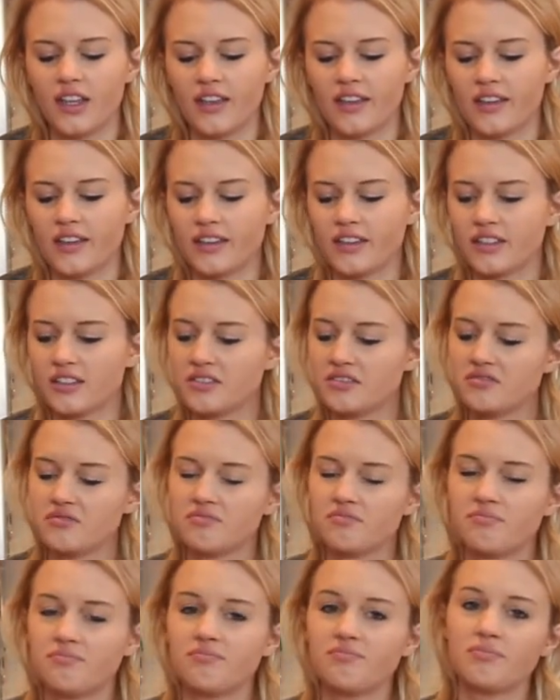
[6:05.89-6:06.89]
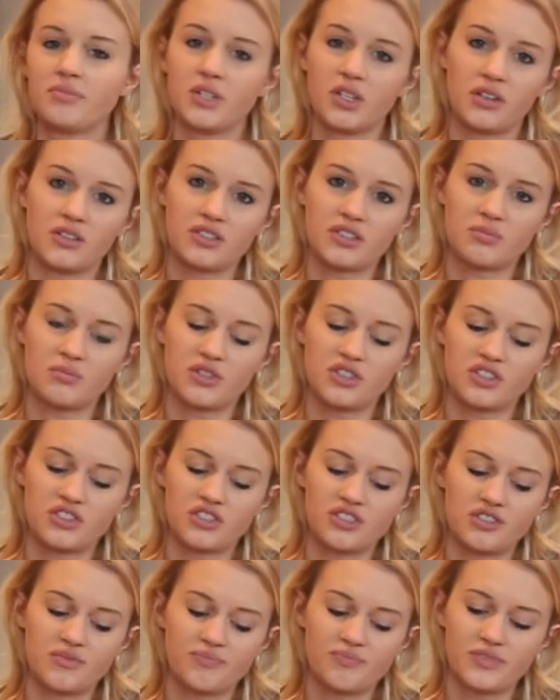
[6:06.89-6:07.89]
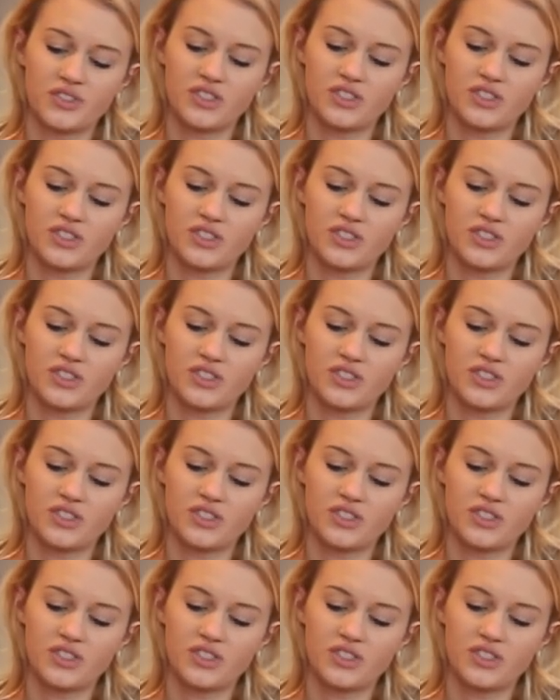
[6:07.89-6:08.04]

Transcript: and be all squished.